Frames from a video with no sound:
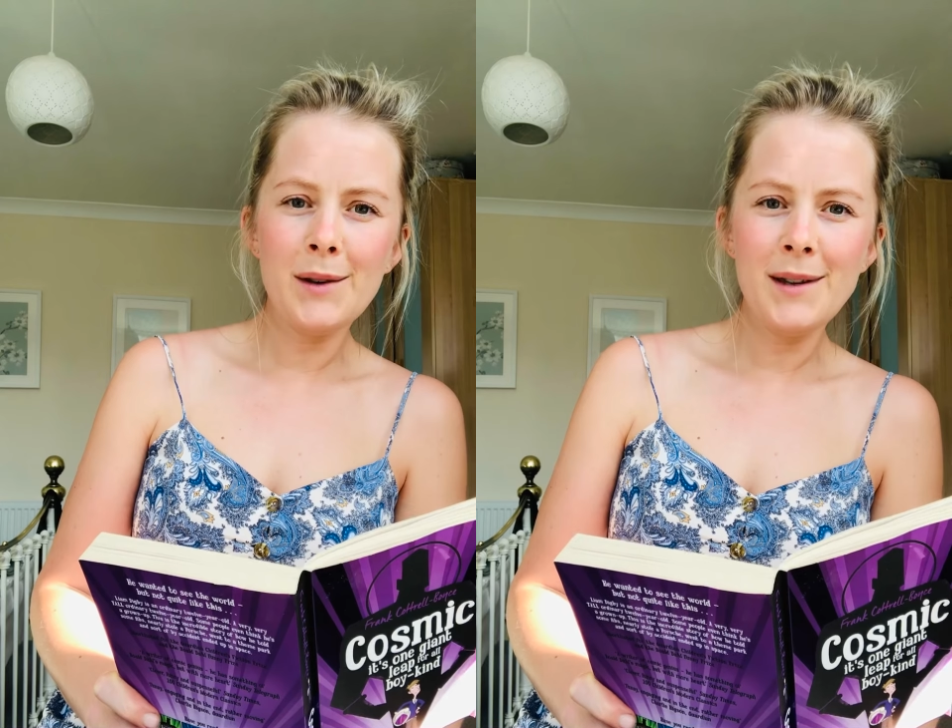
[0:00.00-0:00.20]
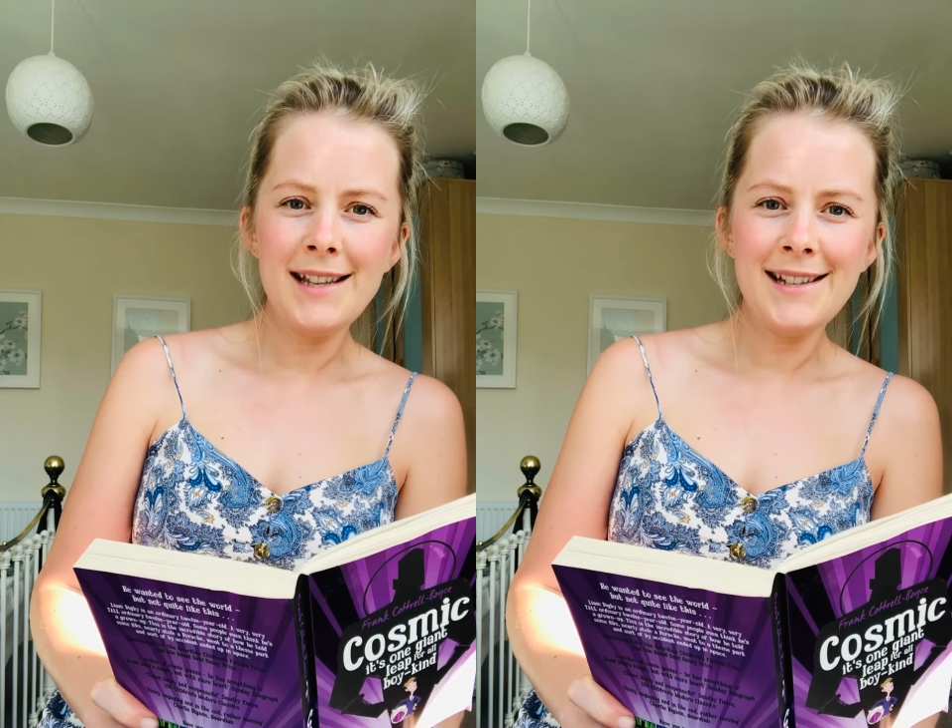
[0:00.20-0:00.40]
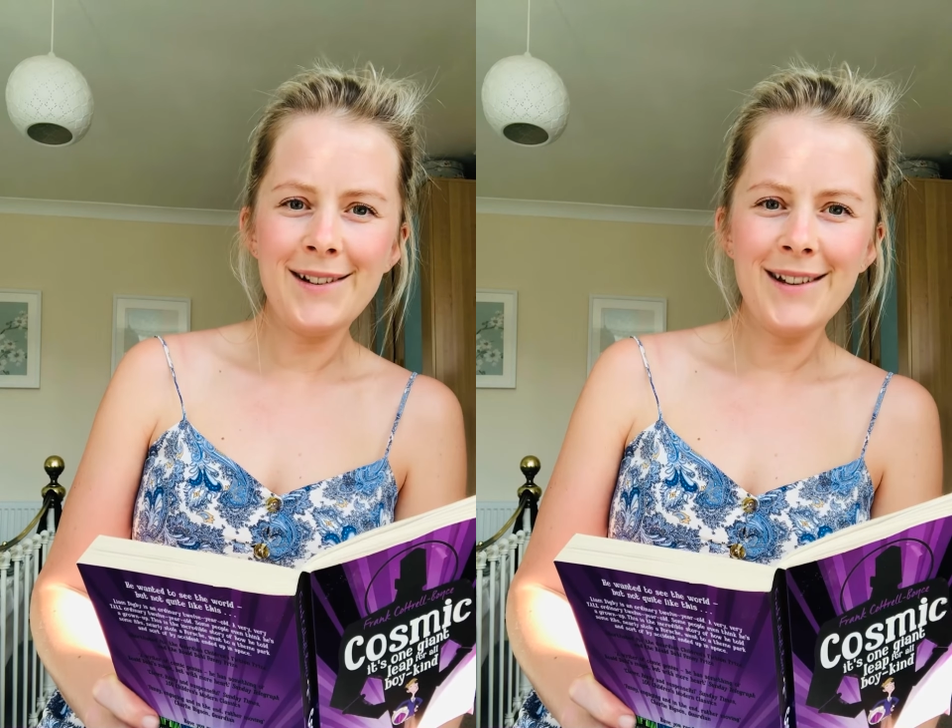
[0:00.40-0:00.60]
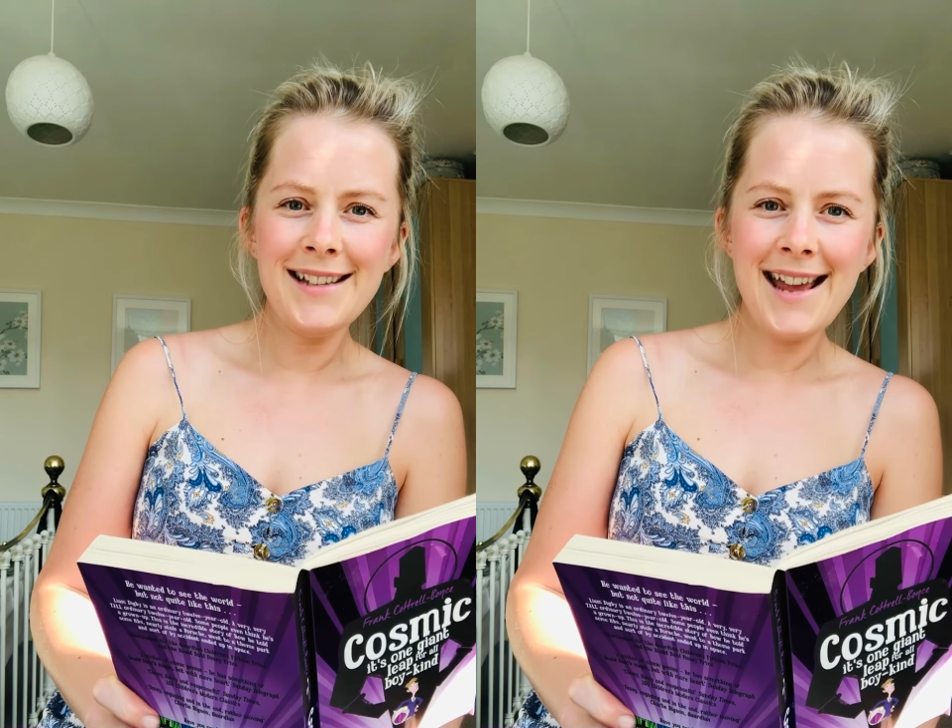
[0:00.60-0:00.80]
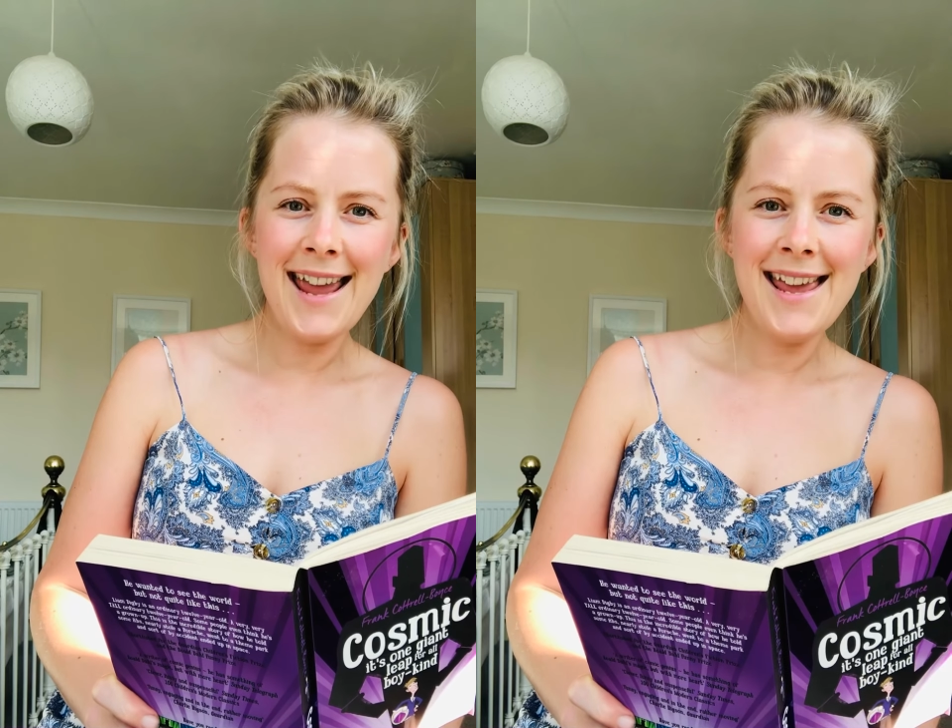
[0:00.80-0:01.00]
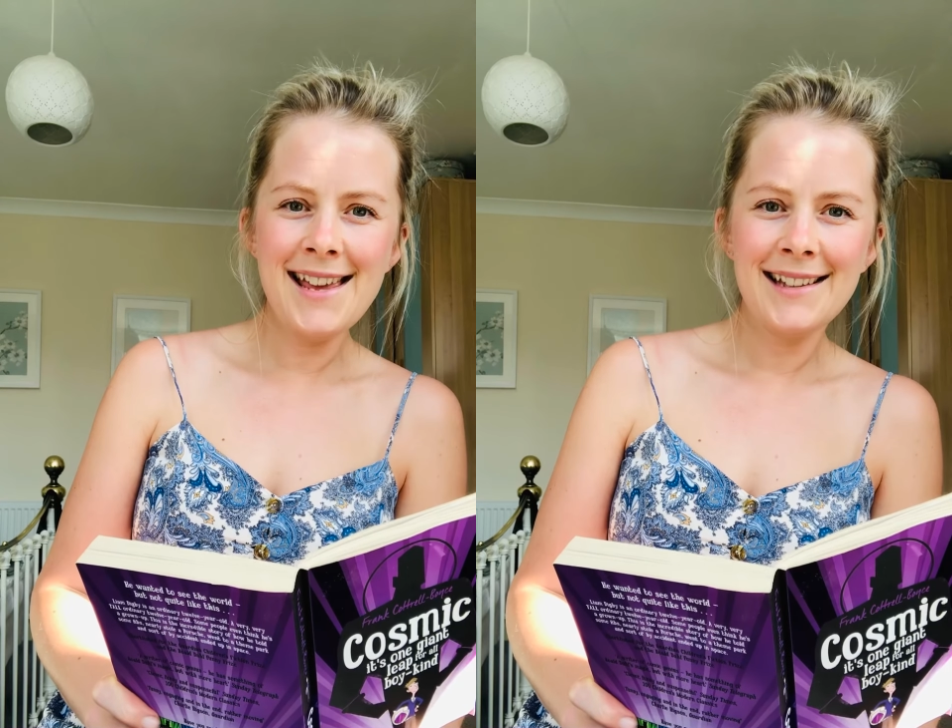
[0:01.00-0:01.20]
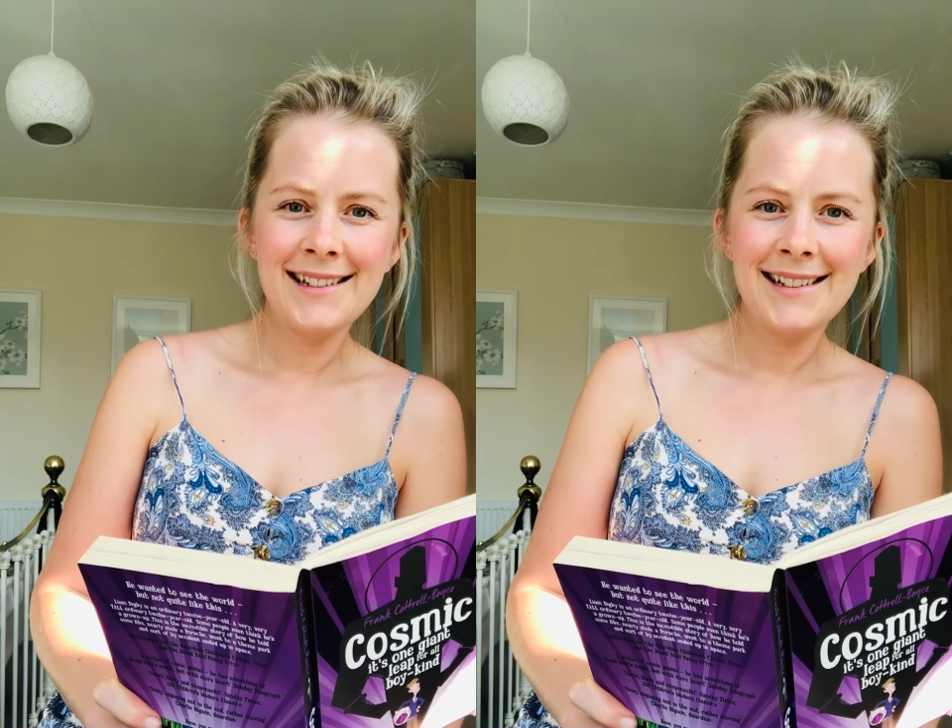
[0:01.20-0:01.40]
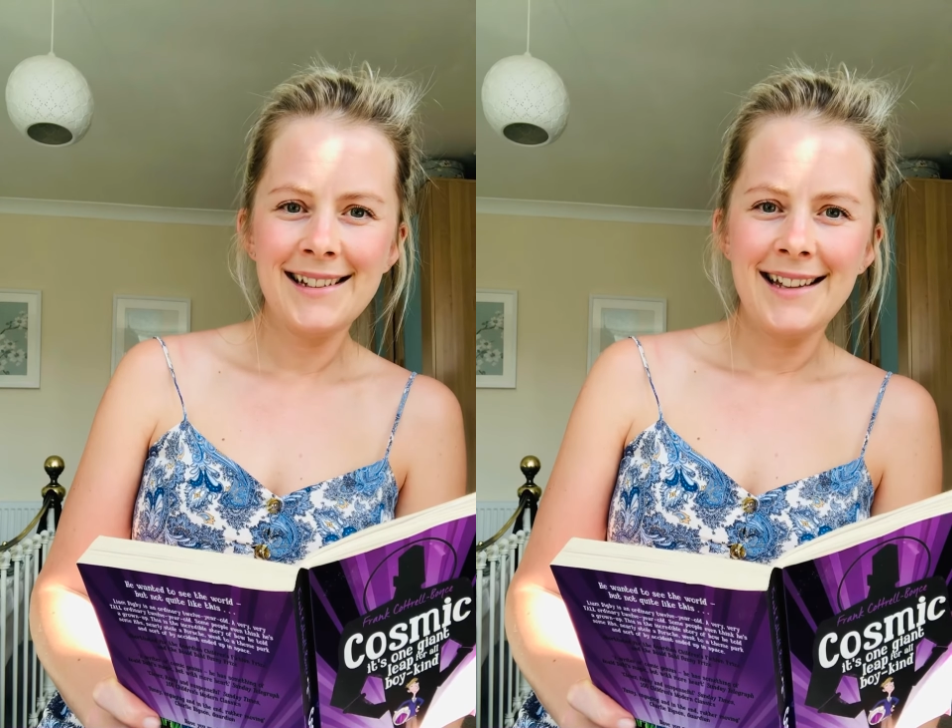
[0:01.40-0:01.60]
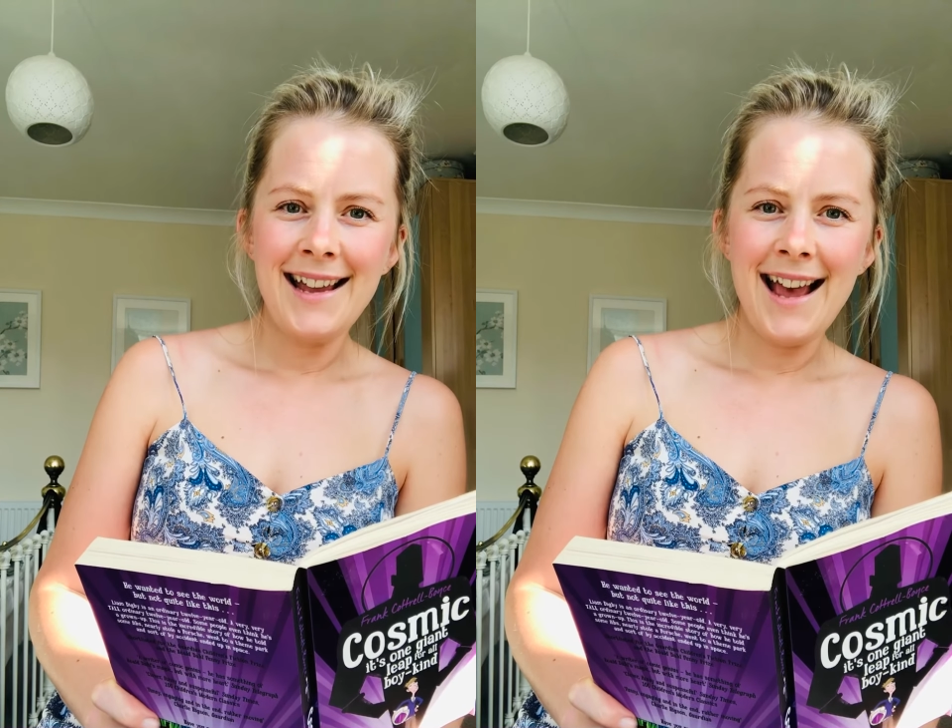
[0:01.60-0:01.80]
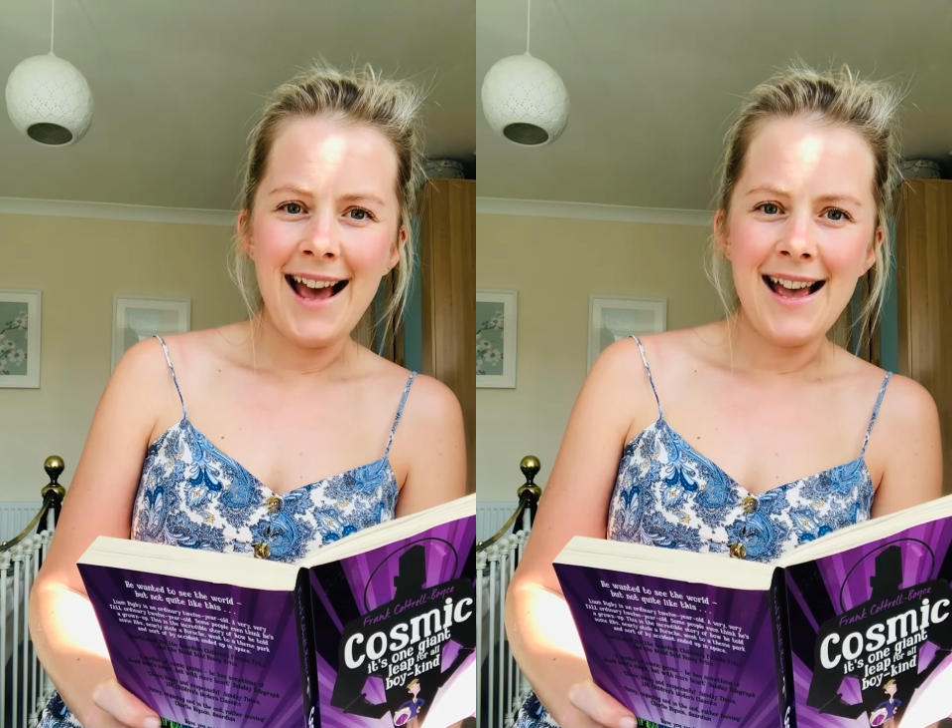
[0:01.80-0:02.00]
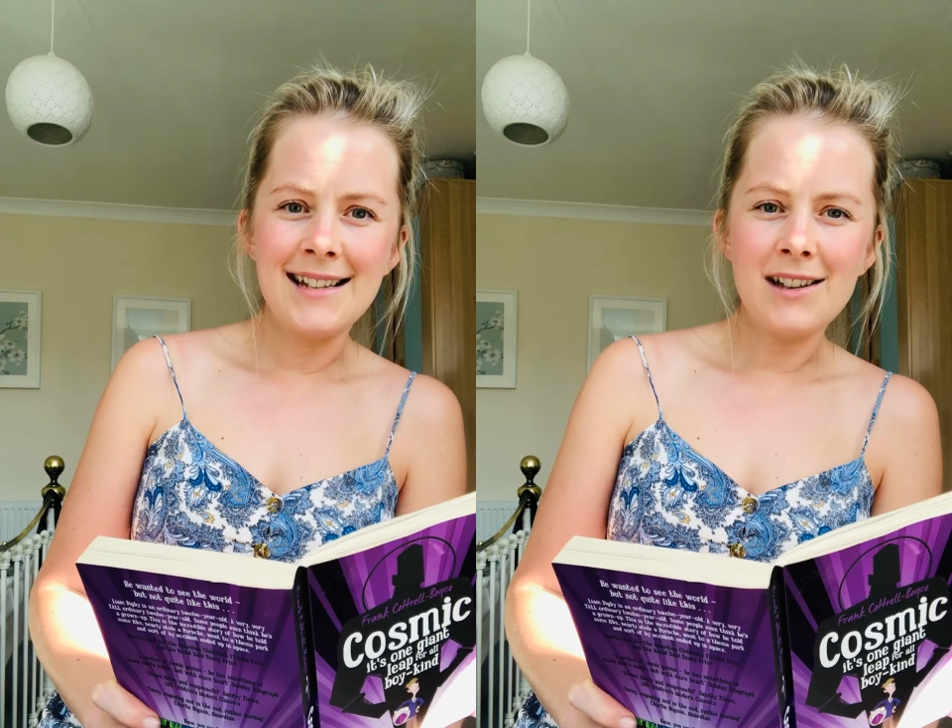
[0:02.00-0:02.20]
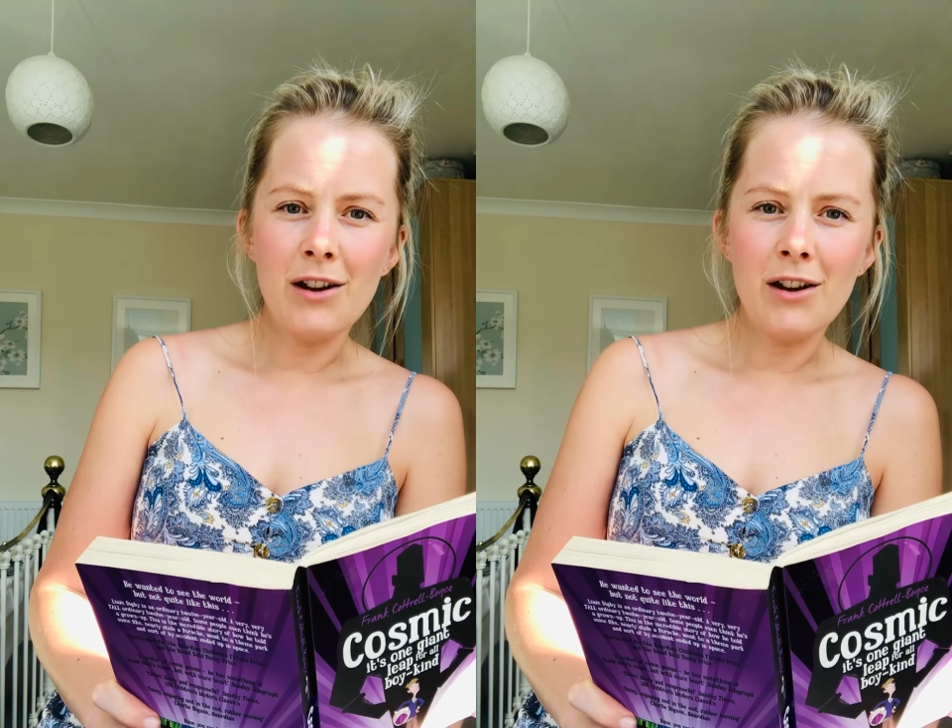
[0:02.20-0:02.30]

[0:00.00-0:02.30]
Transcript: your Easter holiday, and